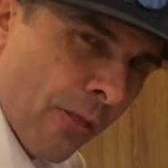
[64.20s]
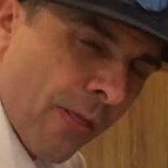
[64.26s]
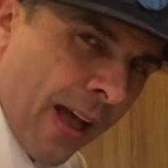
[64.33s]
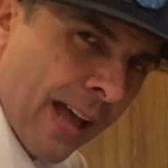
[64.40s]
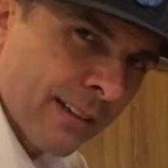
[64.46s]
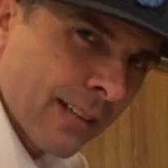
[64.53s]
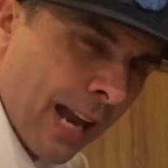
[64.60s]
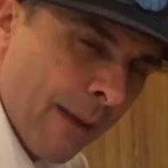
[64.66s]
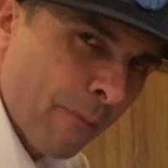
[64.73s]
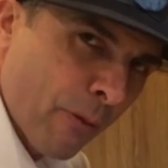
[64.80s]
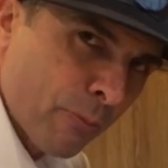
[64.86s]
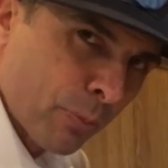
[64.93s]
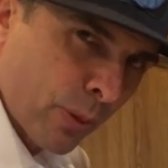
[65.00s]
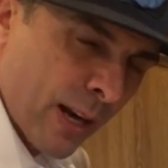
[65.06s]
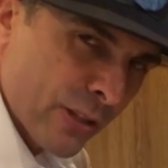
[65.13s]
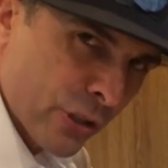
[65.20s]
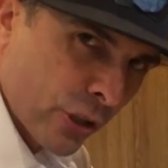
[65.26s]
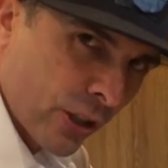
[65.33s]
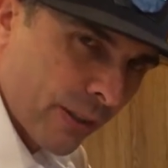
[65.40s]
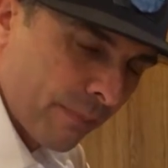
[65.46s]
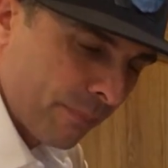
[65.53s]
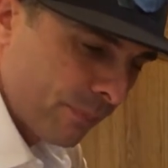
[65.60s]
that type of
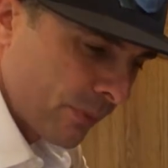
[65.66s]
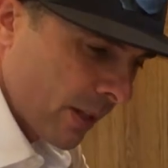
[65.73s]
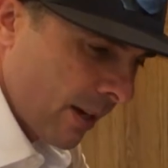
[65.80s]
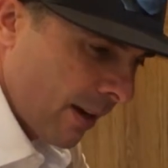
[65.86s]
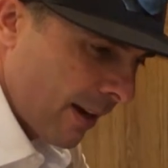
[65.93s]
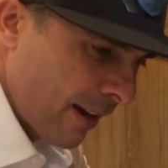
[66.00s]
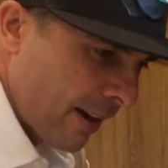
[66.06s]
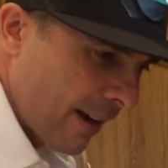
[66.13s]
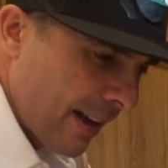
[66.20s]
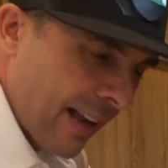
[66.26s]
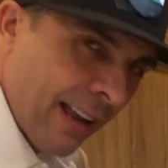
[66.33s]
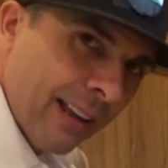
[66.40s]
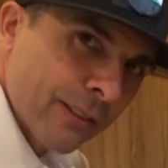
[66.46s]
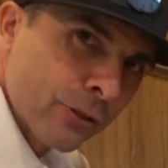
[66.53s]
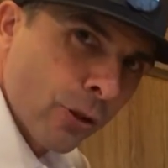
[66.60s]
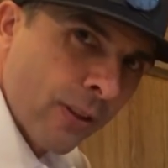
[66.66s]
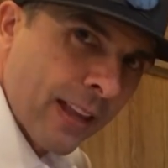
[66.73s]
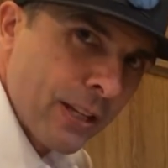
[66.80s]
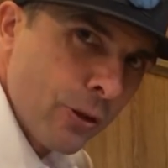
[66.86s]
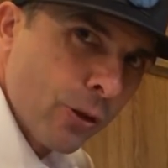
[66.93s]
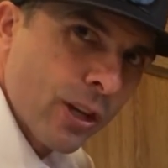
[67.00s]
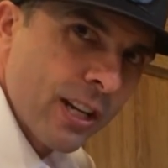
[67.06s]
pressure so
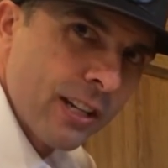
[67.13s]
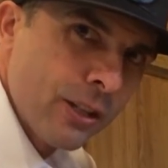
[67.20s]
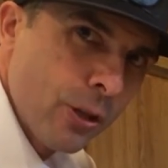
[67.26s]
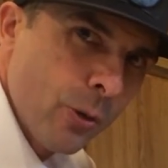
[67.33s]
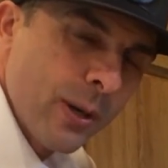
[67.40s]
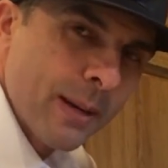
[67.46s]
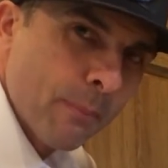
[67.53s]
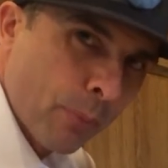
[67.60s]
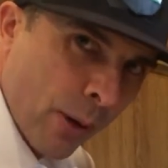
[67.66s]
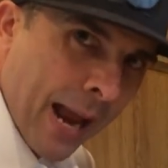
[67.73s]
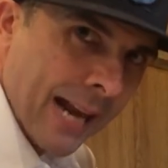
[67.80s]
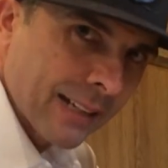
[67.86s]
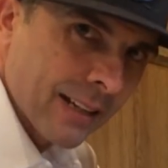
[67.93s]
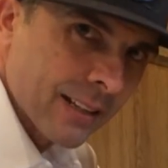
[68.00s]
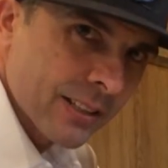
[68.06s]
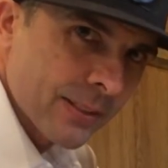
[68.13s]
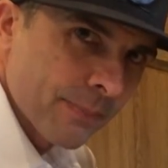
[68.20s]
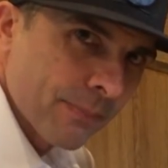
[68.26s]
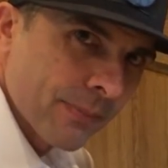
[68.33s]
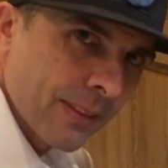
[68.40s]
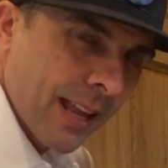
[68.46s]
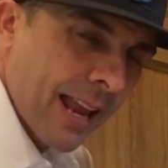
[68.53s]
that you can do it in practice.
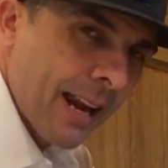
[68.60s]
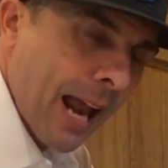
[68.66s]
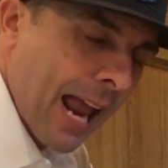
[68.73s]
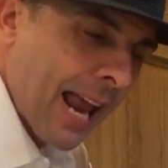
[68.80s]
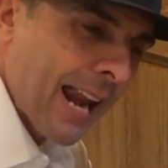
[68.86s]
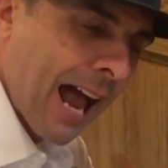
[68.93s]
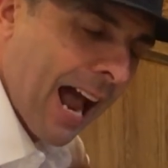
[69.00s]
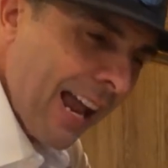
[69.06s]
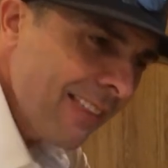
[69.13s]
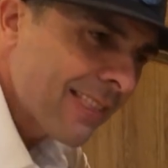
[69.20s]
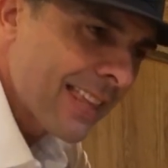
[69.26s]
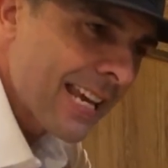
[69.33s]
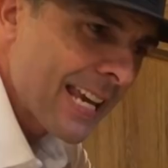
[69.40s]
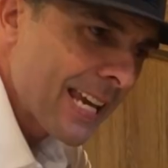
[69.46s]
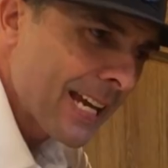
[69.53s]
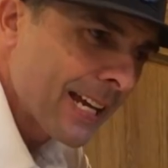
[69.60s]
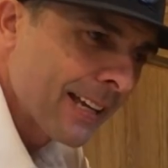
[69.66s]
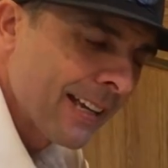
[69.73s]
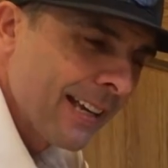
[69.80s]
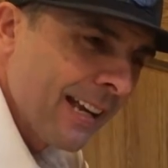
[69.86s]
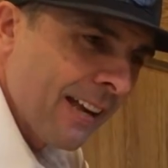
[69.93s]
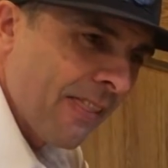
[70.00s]
And I think
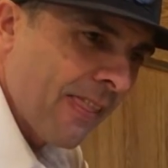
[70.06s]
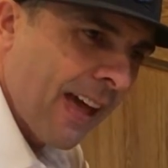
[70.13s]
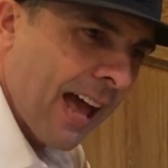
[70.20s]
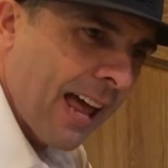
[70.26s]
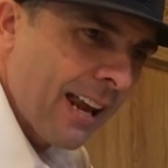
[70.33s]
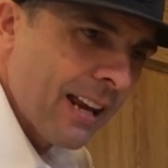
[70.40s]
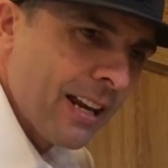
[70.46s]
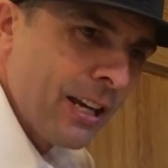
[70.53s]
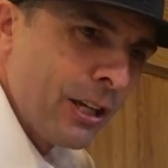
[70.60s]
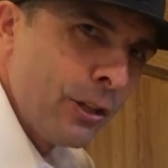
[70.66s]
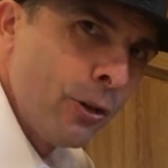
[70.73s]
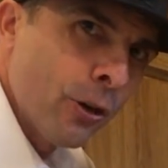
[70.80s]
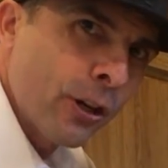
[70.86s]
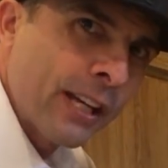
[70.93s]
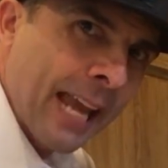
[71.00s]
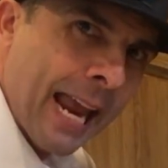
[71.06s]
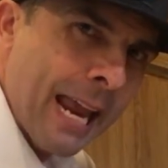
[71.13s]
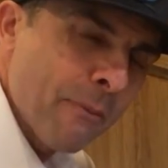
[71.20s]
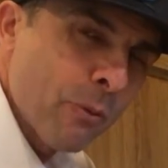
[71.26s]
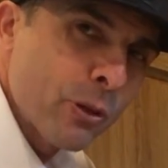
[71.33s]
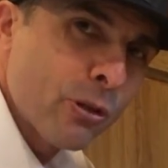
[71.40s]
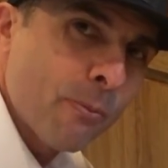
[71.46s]
that your
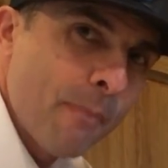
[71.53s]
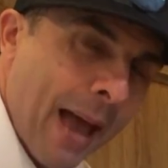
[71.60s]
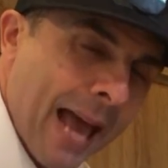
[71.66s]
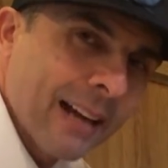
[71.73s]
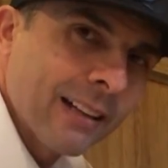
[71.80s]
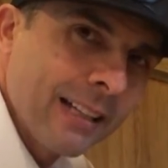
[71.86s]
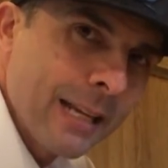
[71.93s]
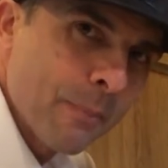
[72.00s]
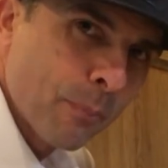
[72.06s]
game would dramatically